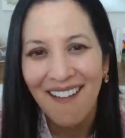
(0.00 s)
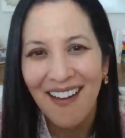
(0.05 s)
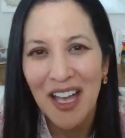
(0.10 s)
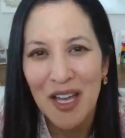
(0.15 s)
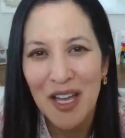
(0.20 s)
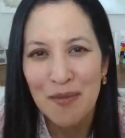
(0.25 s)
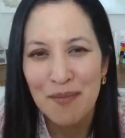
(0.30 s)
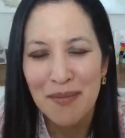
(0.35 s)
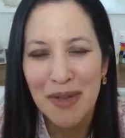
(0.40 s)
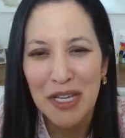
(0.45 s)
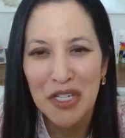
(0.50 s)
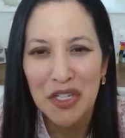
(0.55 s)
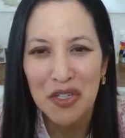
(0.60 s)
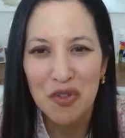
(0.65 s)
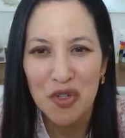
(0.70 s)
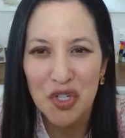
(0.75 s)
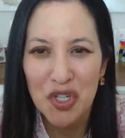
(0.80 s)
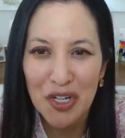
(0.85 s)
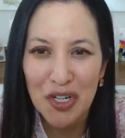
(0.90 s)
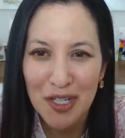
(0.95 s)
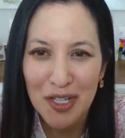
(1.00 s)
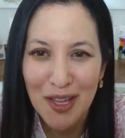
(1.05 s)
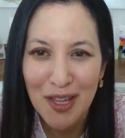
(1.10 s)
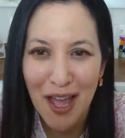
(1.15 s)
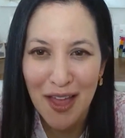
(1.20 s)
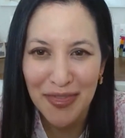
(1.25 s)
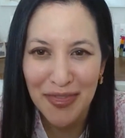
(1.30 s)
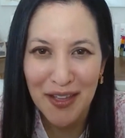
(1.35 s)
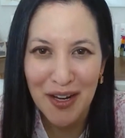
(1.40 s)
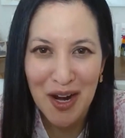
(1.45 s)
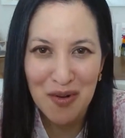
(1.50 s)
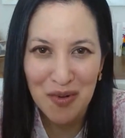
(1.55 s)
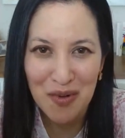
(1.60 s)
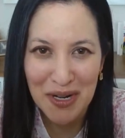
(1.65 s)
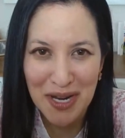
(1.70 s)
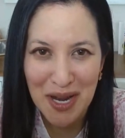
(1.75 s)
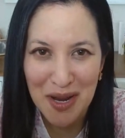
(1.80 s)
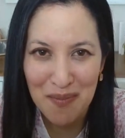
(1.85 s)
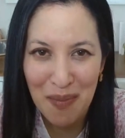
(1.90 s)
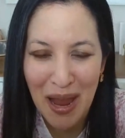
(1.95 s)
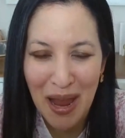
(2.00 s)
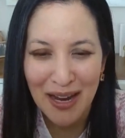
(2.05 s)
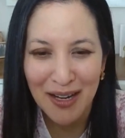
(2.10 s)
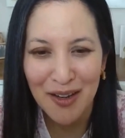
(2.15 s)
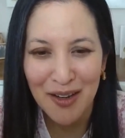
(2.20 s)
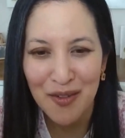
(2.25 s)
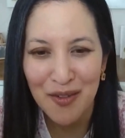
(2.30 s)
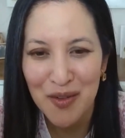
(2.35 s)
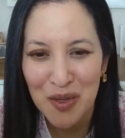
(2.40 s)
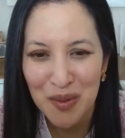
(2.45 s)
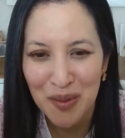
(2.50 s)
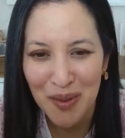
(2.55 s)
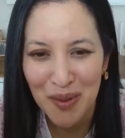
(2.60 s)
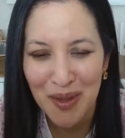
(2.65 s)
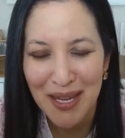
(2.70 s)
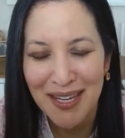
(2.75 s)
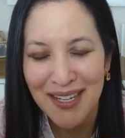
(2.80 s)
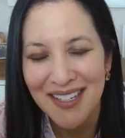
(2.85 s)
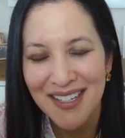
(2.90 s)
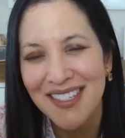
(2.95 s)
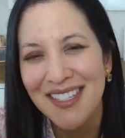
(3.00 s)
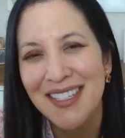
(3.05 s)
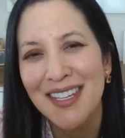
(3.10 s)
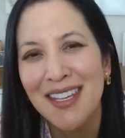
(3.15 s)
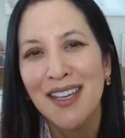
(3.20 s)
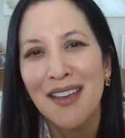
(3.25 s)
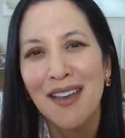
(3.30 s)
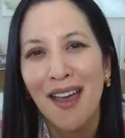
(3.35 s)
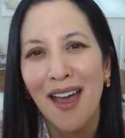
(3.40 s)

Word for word: Um, you shared a lot there. I want to unpack a few things.